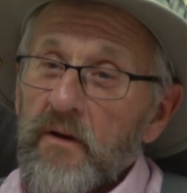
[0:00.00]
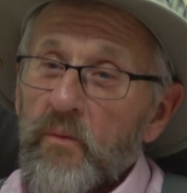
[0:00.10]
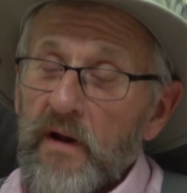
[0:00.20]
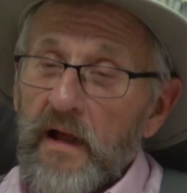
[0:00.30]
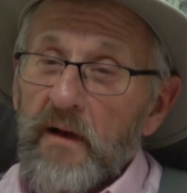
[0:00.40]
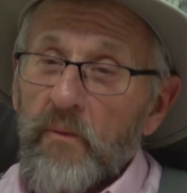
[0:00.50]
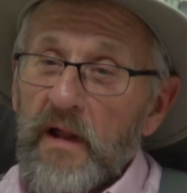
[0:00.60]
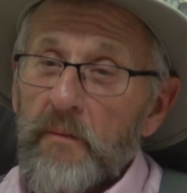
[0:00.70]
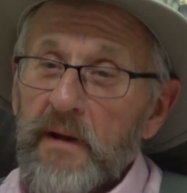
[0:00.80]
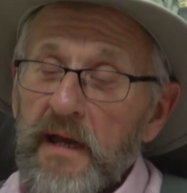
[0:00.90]
When
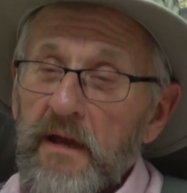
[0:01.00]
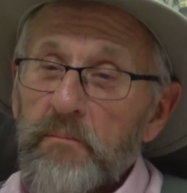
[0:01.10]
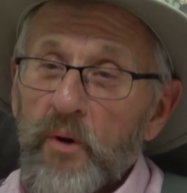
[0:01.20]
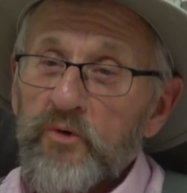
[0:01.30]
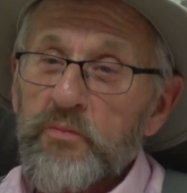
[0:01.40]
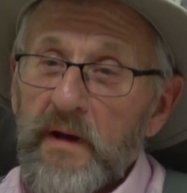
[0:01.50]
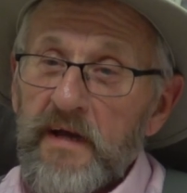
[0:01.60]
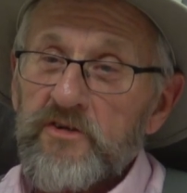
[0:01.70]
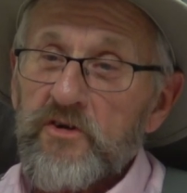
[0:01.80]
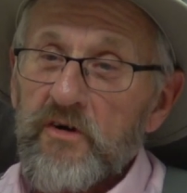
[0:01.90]
I became
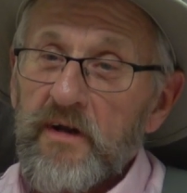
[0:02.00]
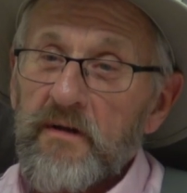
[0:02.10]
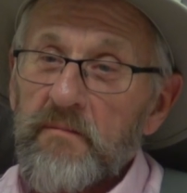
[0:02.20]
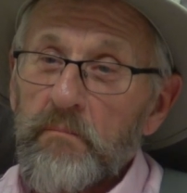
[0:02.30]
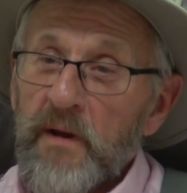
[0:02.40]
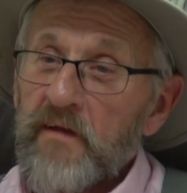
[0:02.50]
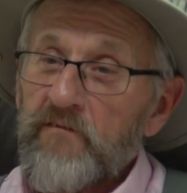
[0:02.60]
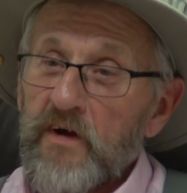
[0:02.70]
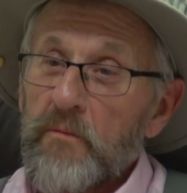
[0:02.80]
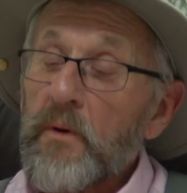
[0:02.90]
postmaster in
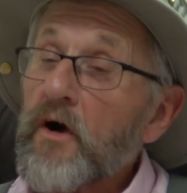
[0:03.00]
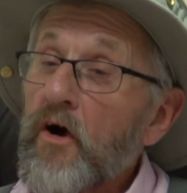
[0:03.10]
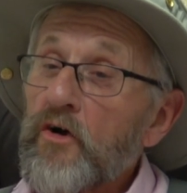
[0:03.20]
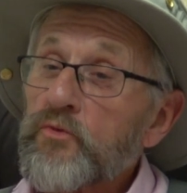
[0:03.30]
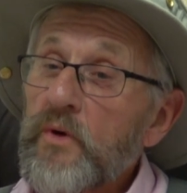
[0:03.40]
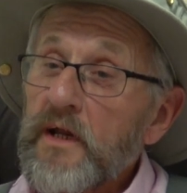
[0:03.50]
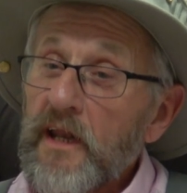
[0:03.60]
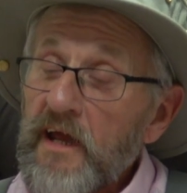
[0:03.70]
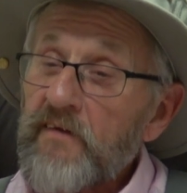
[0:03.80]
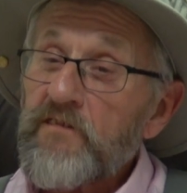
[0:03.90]
Bentonville, because we had
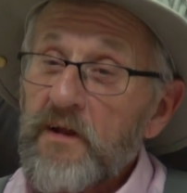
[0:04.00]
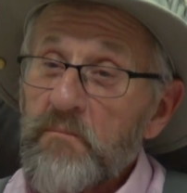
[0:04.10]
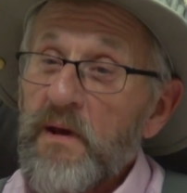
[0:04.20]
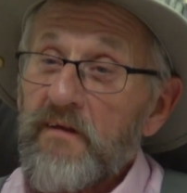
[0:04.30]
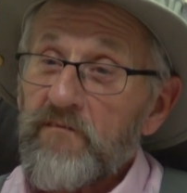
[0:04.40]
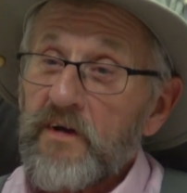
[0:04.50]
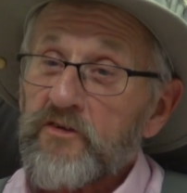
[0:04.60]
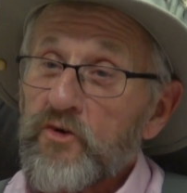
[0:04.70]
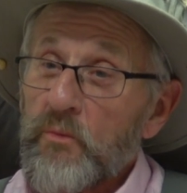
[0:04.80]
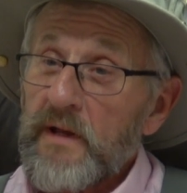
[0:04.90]
lived in Bentonville
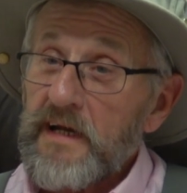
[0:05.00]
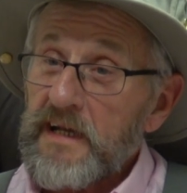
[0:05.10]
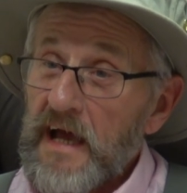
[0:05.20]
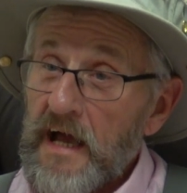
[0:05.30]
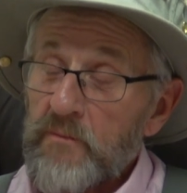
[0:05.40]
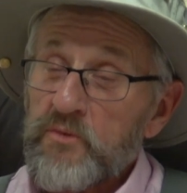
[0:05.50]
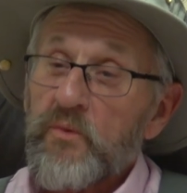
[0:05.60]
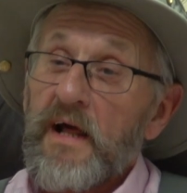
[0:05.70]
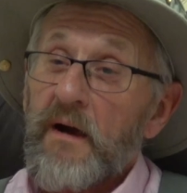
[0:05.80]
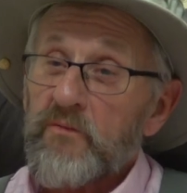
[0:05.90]
so many times
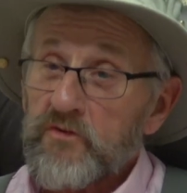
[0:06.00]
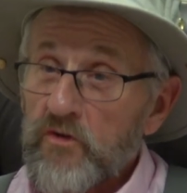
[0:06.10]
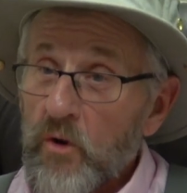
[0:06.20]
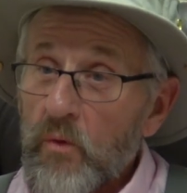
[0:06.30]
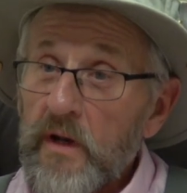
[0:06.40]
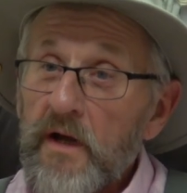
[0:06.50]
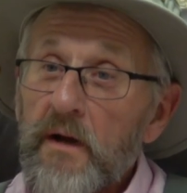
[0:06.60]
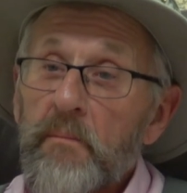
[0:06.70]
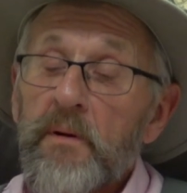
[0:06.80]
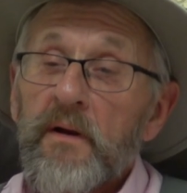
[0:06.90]
when I was growing
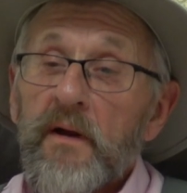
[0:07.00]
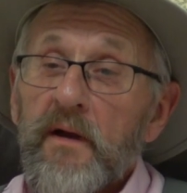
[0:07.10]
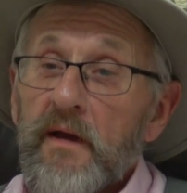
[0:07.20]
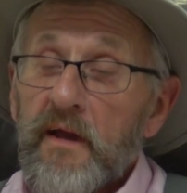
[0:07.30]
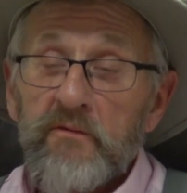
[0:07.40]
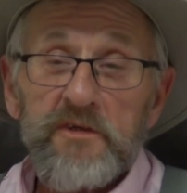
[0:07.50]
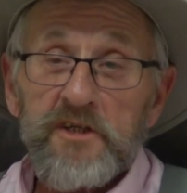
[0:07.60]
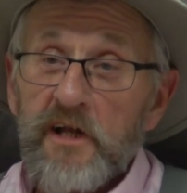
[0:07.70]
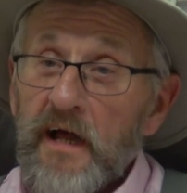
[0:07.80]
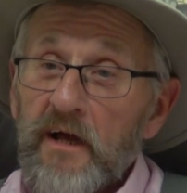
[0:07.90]
up, it was
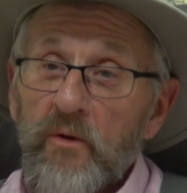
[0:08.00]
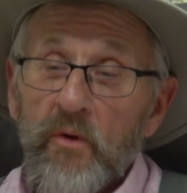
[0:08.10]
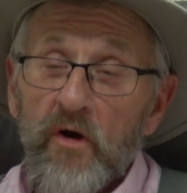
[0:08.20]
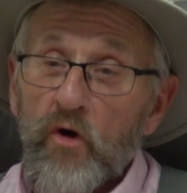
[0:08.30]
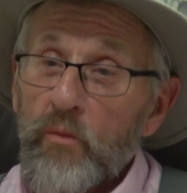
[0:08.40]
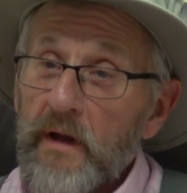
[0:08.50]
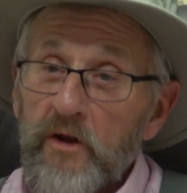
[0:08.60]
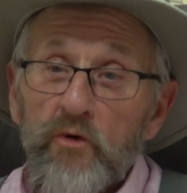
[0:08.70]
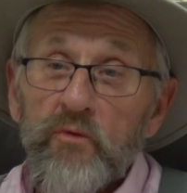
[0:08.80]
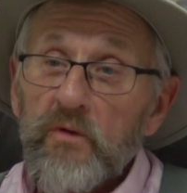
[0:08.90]
just like going home. I
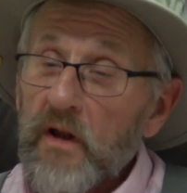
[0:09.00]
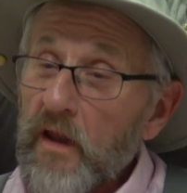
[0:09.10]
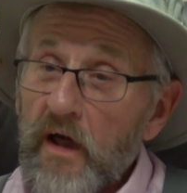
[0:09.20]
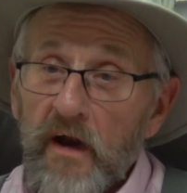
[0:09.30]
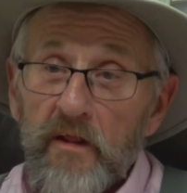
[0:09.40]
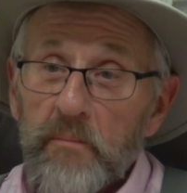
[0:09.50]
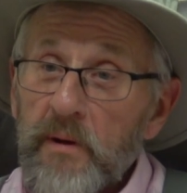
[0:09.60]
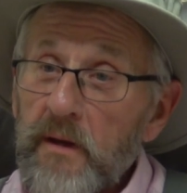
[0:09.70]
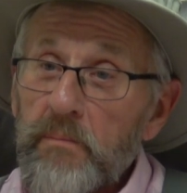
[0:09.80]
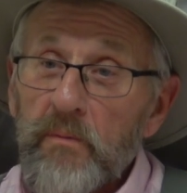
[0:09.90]
knew a lot of the
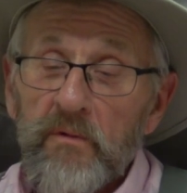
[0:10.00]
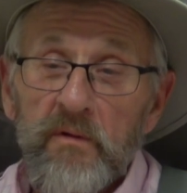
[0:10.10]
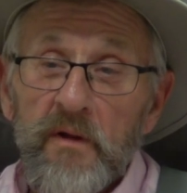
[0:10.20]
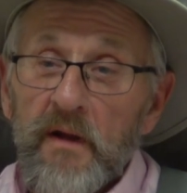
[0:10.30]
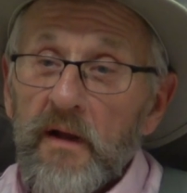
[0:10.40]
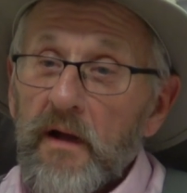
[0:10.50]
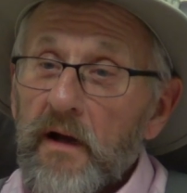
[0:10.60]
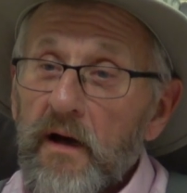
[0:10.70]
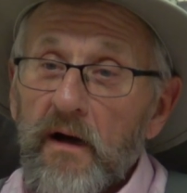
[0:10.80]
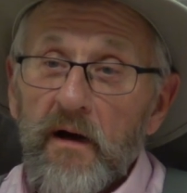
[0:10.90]
people.
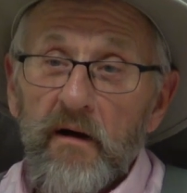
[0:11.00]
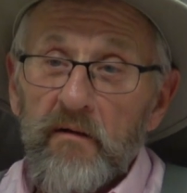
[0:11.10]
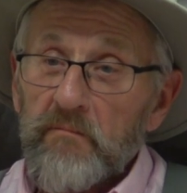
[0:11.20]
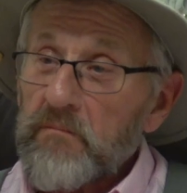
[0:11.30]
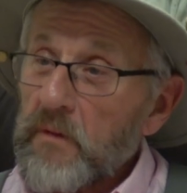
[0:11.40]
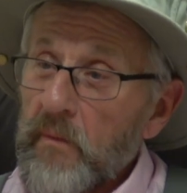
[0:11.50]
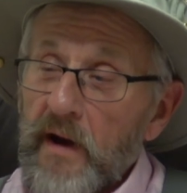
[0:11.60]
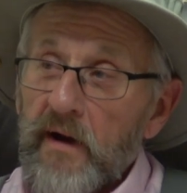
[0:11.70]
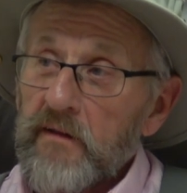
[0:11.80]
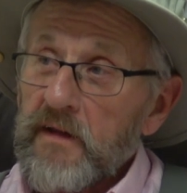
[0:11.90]
The
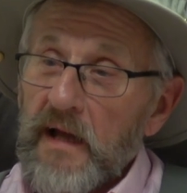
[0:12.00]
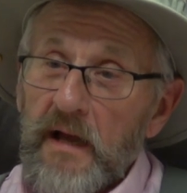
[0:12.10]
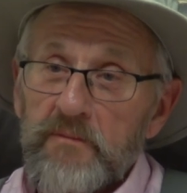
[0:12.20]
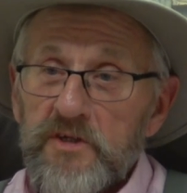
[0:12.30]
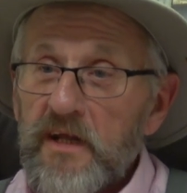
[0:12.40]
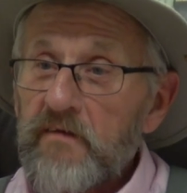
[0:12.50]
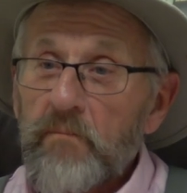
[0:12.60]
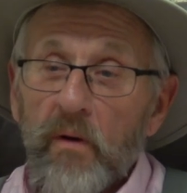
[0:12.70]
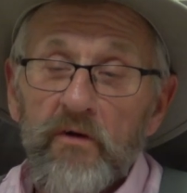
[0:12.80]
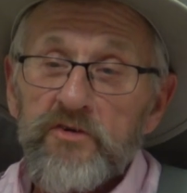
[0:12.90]
mayor at the time, Steve
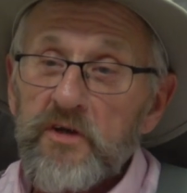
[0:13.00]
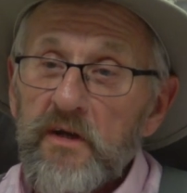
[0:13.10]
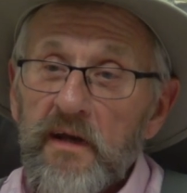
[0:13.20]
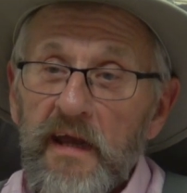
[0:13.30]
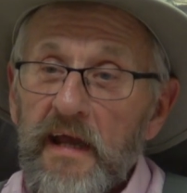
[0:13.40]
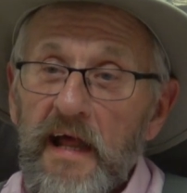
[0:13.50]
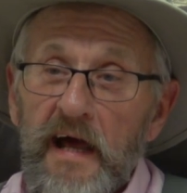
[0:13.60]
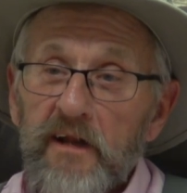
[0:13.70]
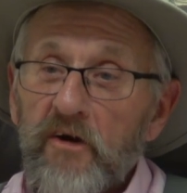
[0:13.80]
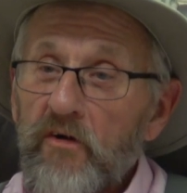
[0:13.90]
Birchie, he and
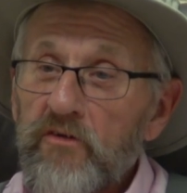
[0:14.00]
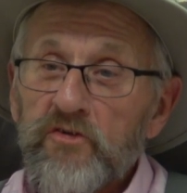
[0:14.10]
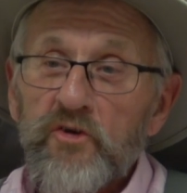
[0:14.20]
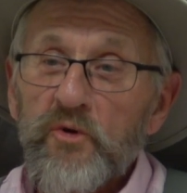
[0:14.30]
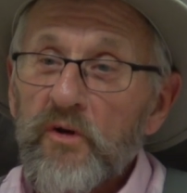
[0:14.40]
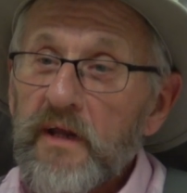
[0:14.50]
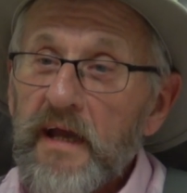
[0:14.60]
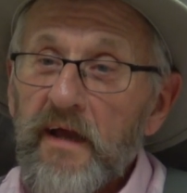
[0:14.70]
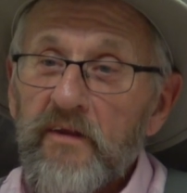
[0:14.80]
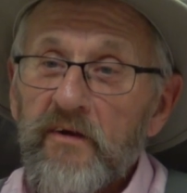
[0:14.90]
I had gone to school
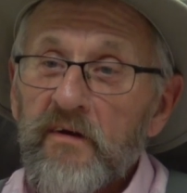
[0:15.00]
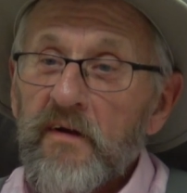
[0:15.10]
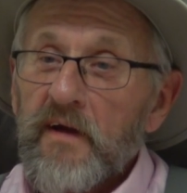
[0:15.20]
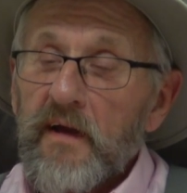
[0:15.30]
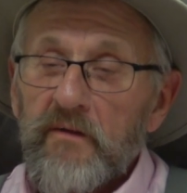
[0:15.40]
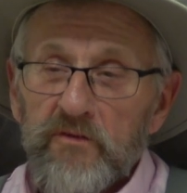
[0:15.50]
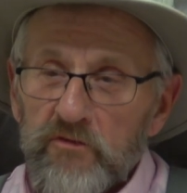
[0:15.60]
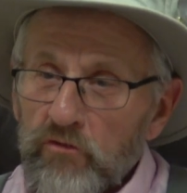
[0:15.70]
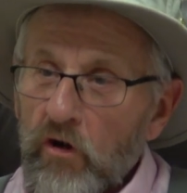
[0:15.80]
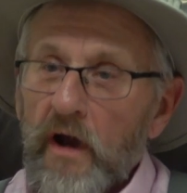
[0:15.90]
together. It was
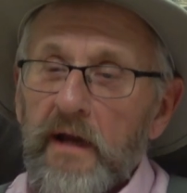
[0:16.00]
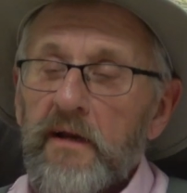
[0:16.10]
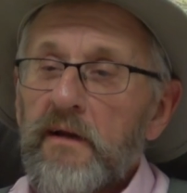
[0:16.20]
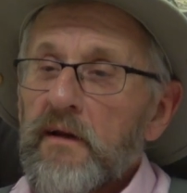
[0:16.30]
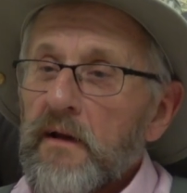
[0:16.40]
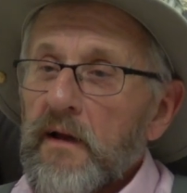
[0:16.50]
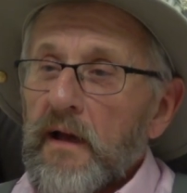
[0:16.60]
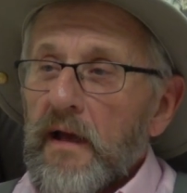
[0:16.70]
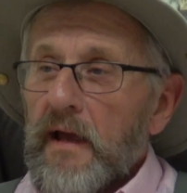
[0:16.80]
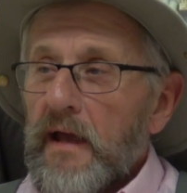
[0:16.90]
great.
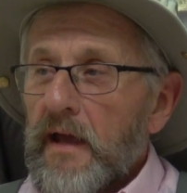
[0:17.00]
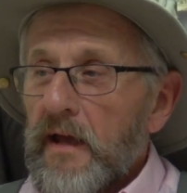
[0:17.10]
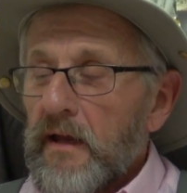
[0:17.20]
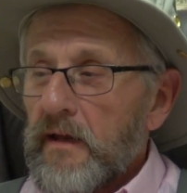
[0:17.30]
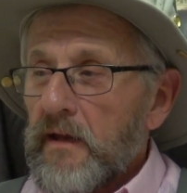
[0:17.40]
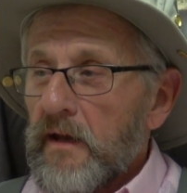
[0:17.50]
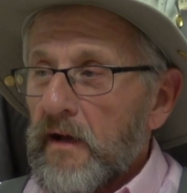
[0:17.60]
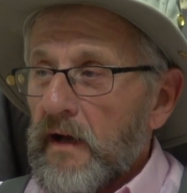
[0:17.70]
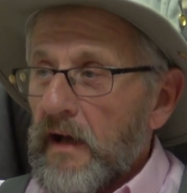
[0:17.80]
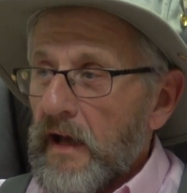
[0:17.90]
And
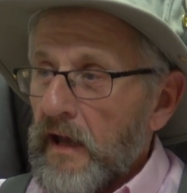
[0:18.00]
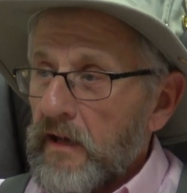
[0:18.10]
as